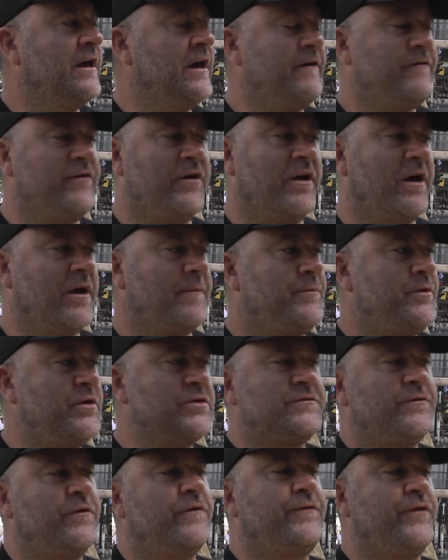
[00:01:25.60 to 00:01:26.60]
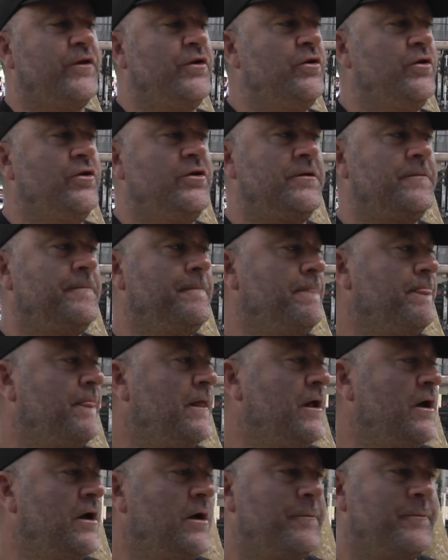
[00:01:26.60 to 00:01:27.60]
If you like beautiful food,
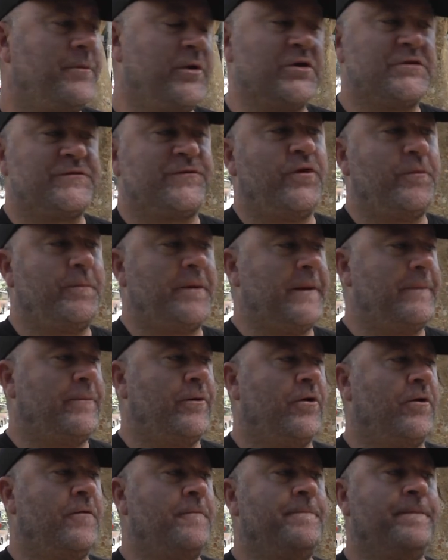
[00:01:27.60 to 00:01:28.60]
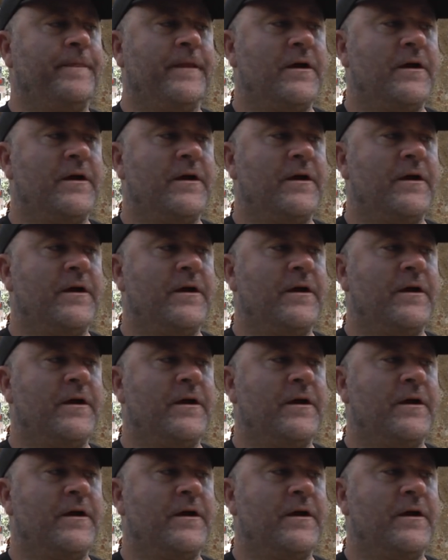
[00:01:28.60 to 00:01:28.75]
beautiful people,